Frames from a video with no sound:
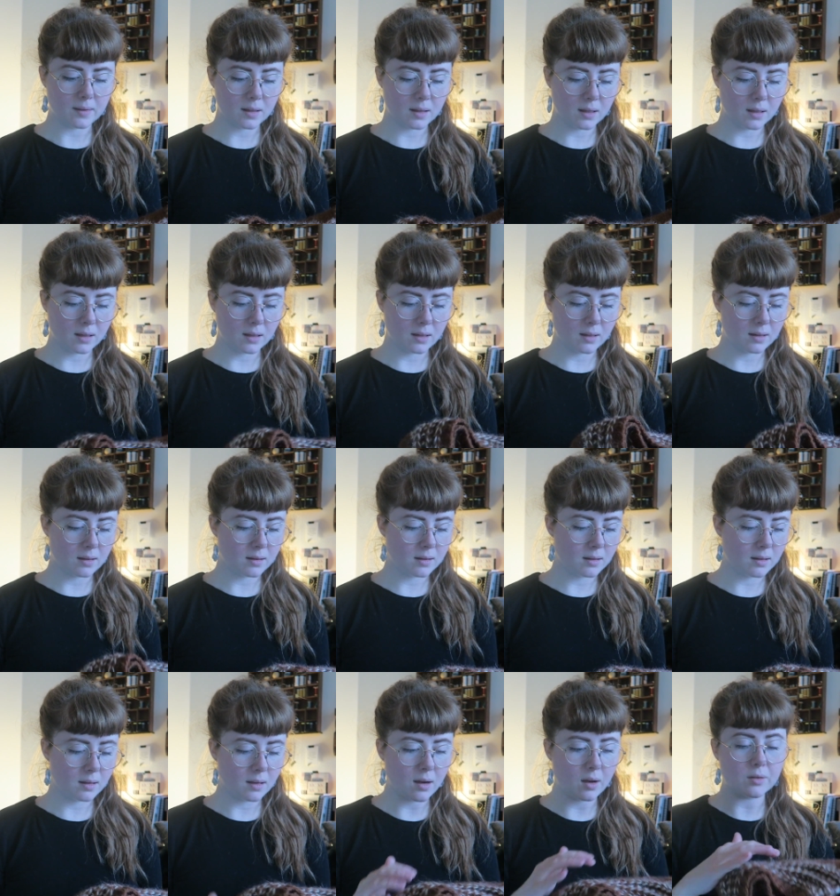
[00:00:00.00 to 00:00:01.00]

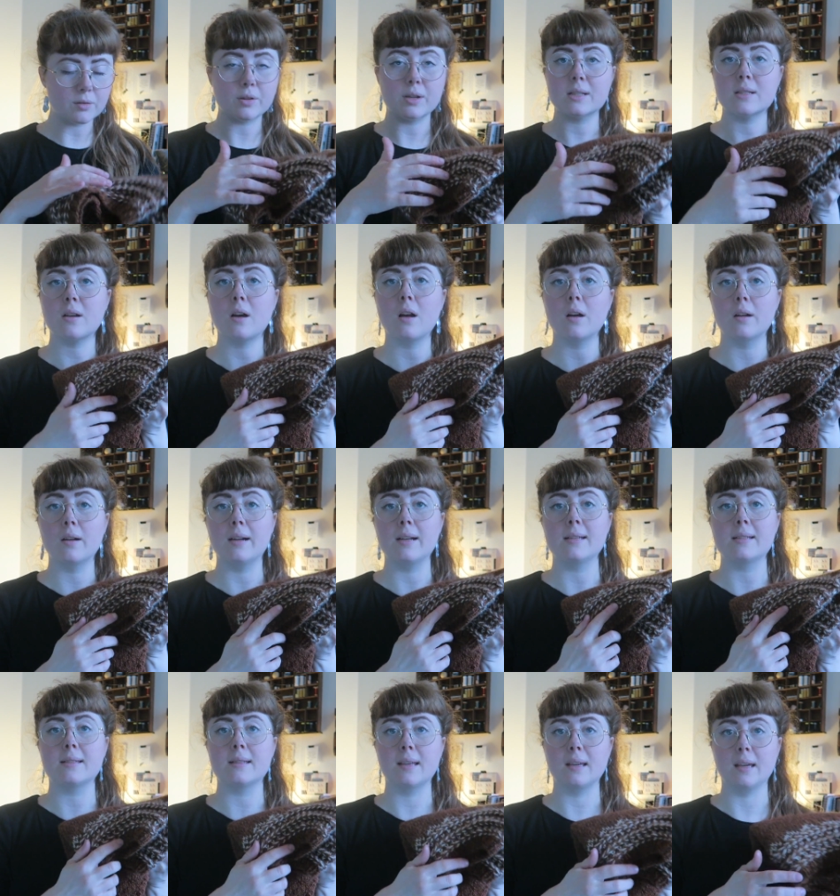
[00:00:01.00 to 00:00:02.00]
the contrast color
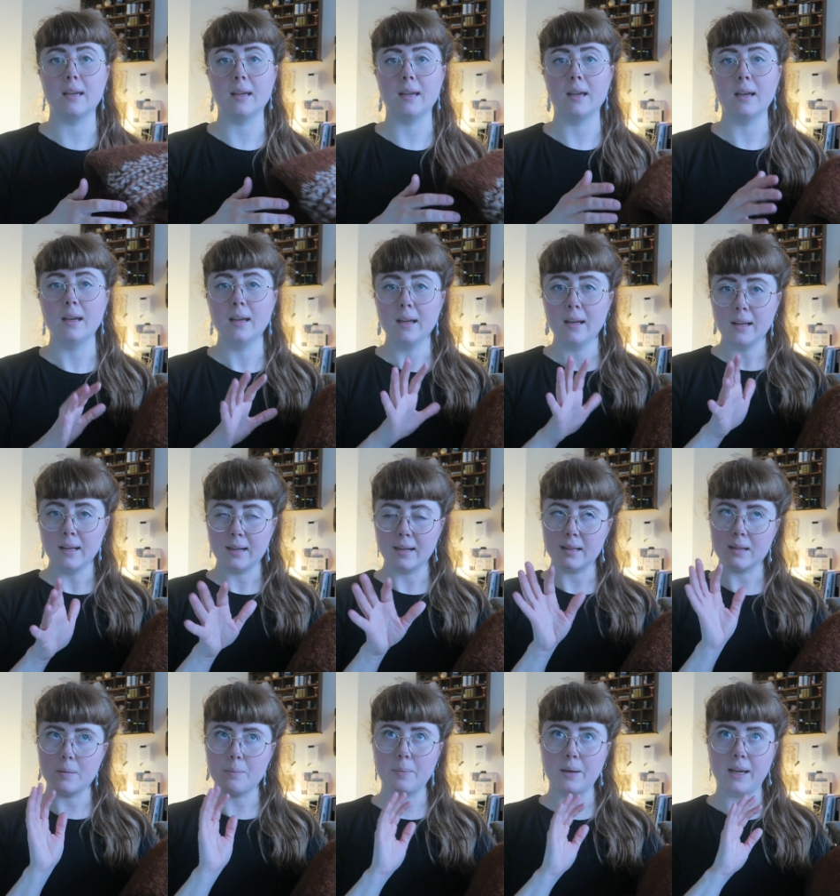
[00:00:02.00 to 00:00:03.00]
is the
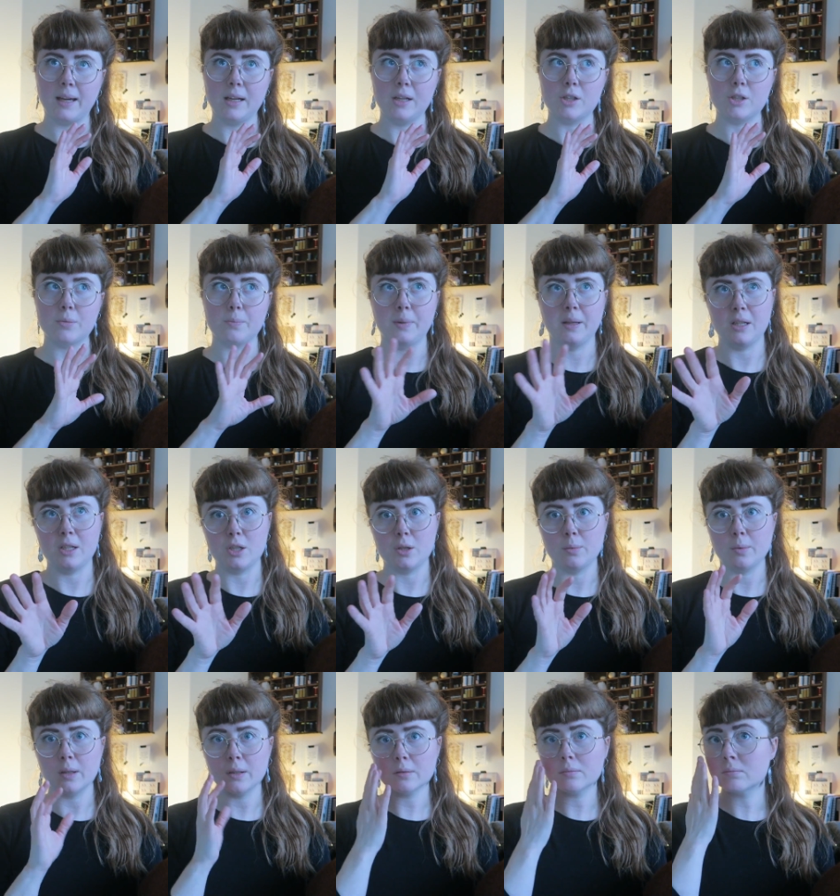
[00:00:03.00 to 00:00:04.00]
beige peachy
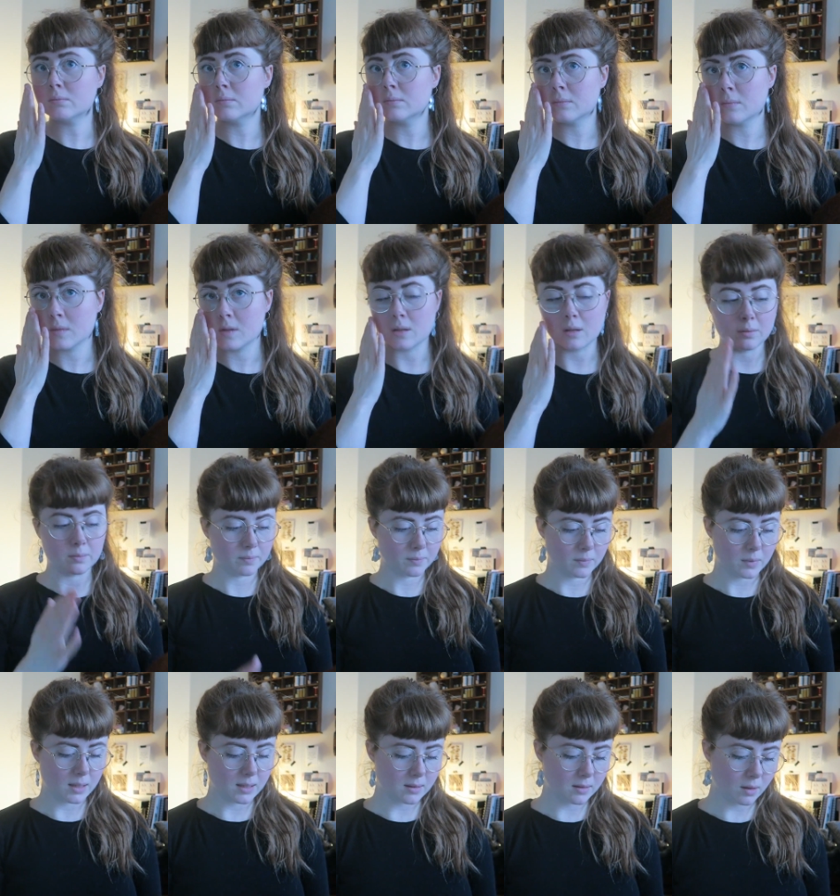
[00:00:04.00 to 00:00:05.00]
one. So
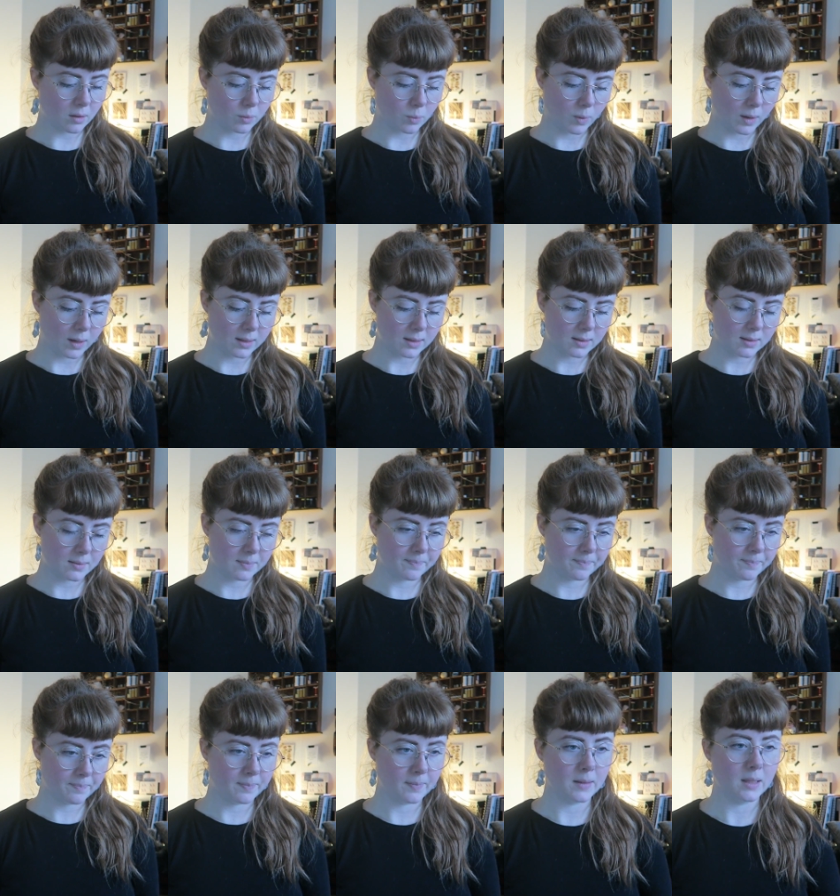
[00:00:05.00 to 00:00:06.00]
it's not white.
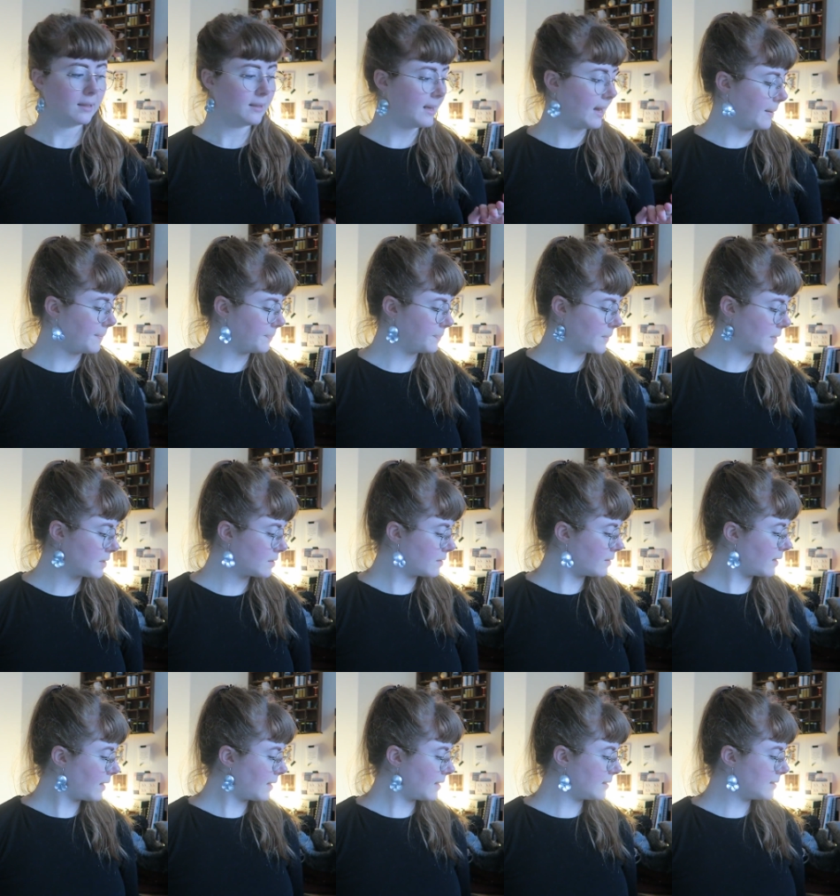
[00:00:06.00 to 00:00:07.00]
Yeah, so
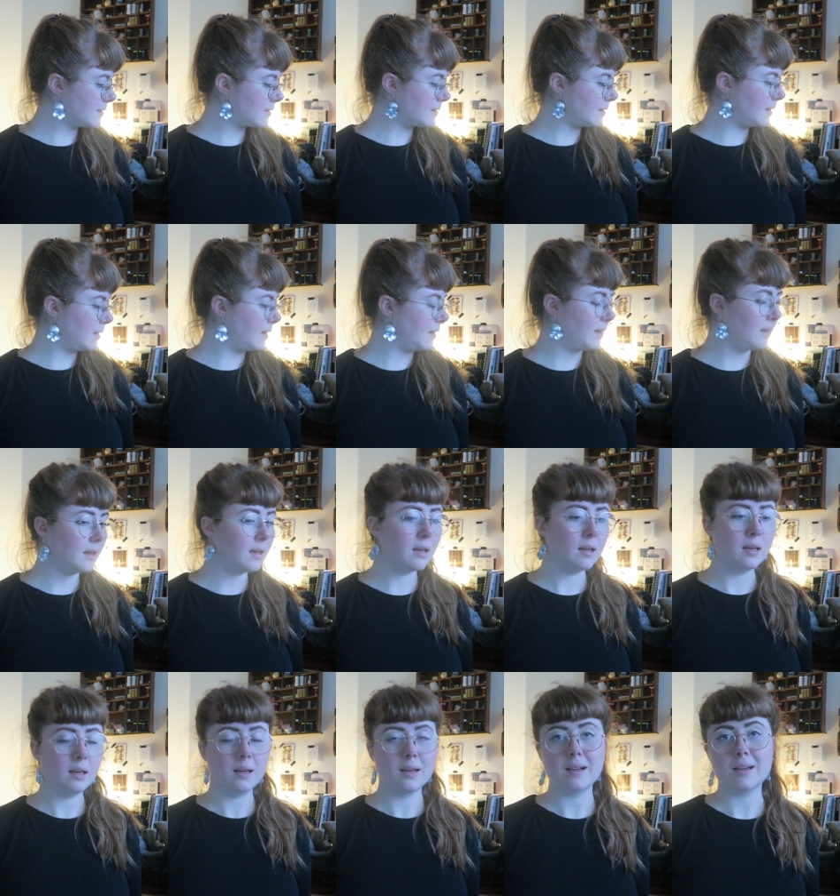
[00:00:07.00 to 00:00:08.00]
that is the
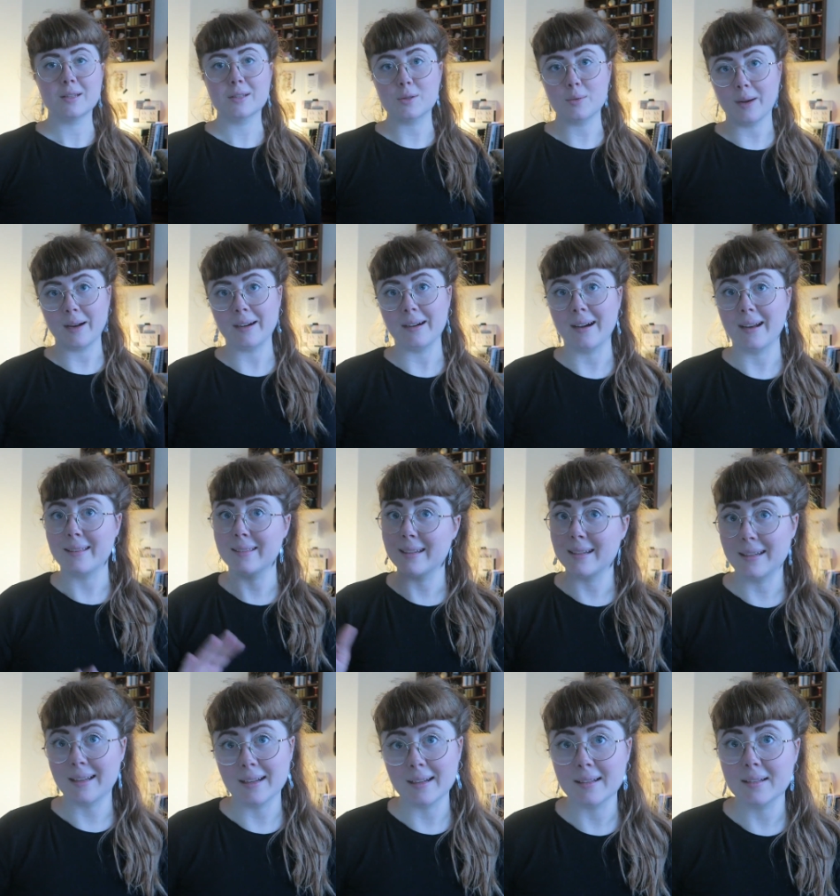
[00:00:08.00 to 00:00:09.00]
sweater and
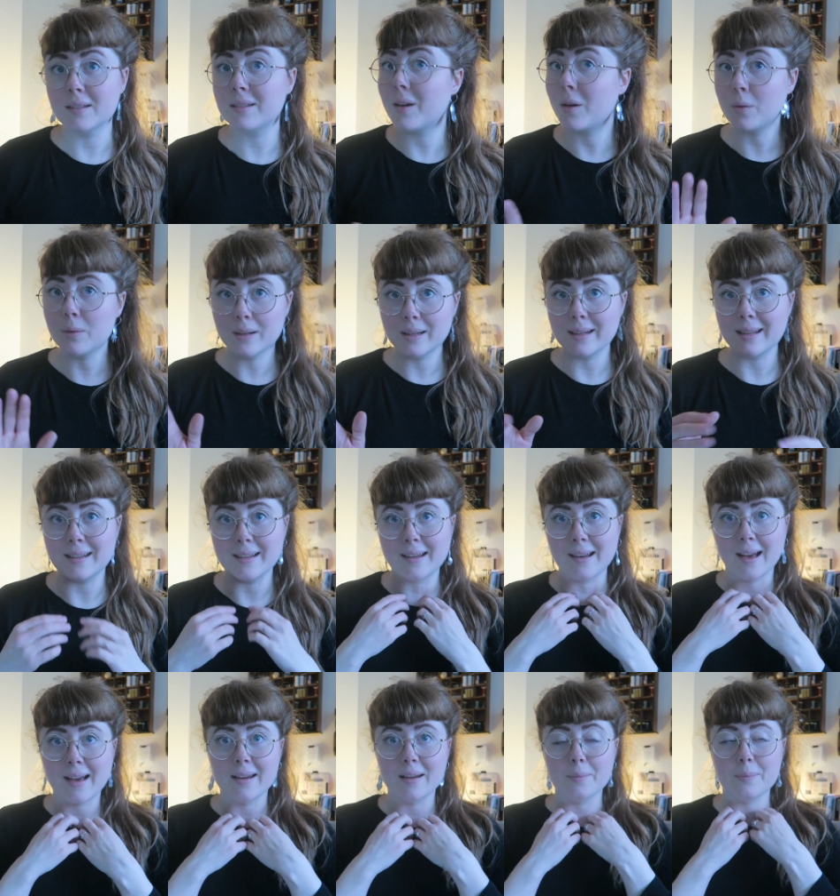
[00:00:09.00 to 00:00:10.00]
the only knitted
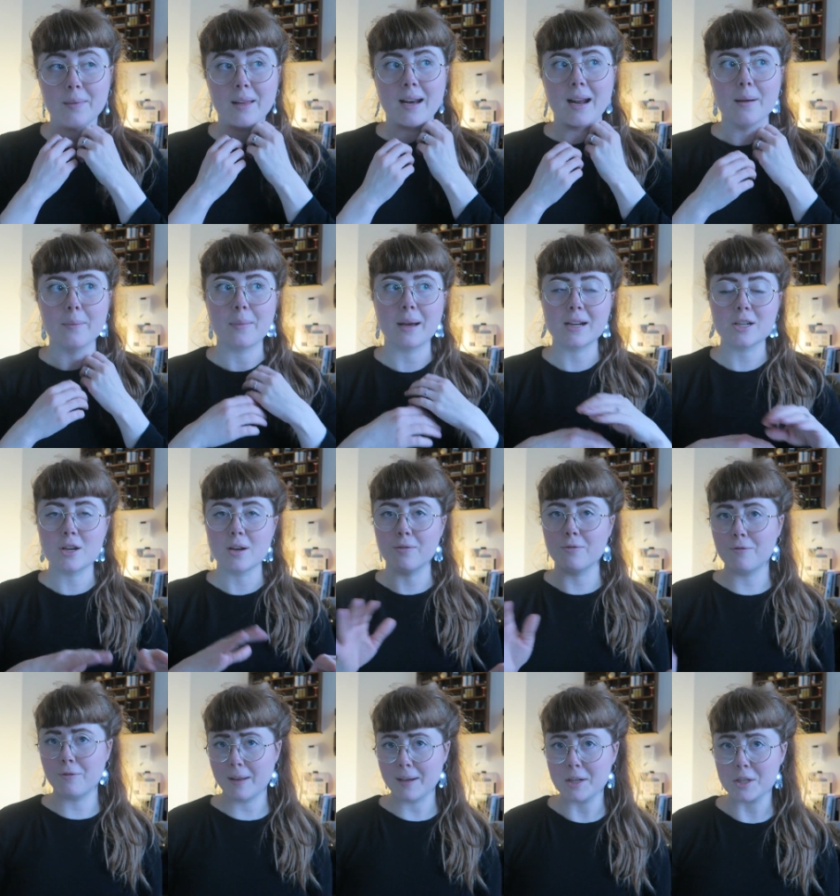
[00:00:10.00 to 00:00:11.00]
item that I'm actually
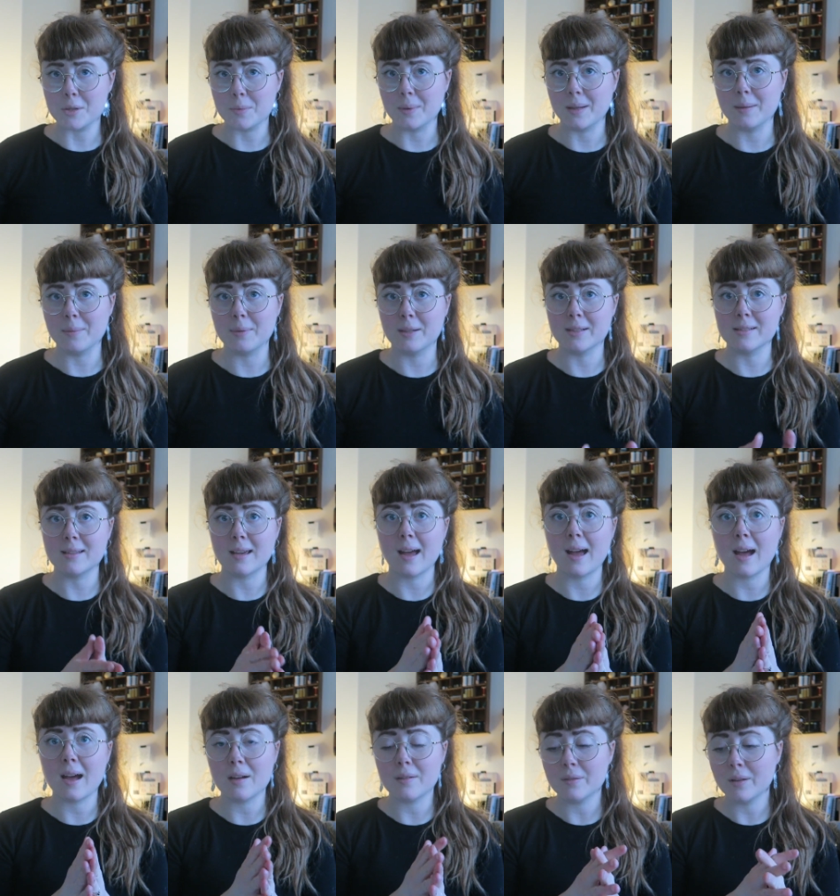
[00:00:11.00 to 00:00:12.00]
finished with, because I
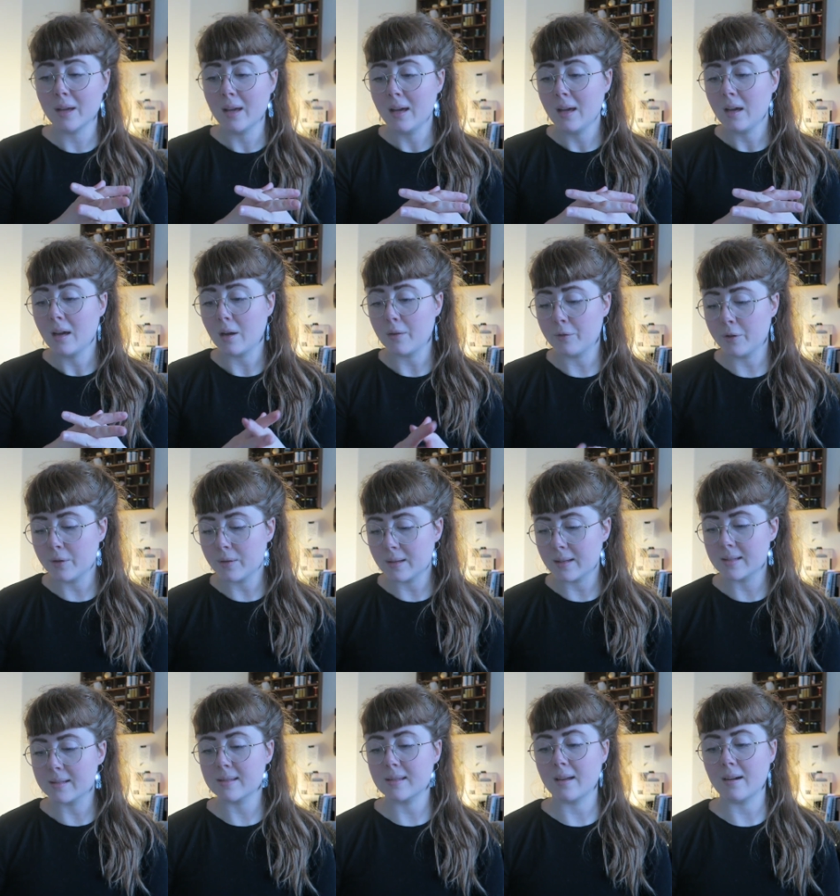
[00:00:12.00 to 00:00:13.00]
have a few
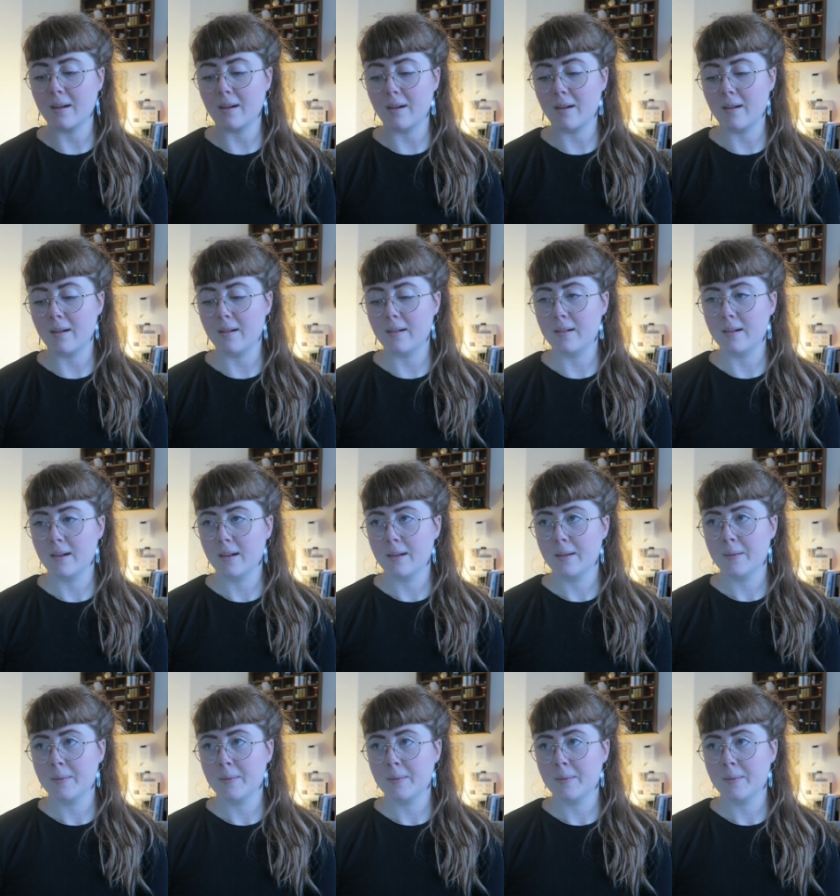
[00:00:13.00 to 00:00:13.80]
things that are